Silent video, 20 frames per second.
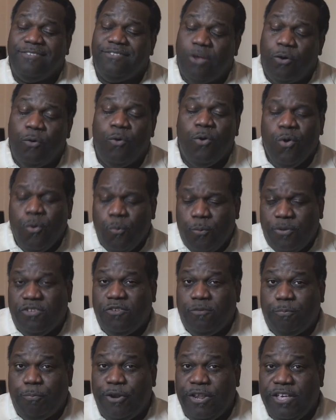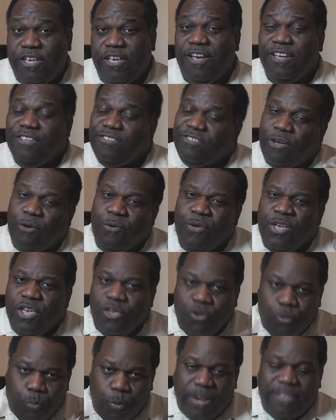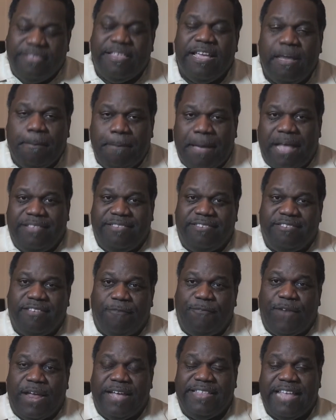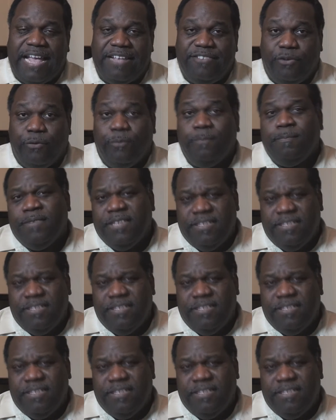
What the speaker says: So, which is pretty good. So you want to think about stuff like that too.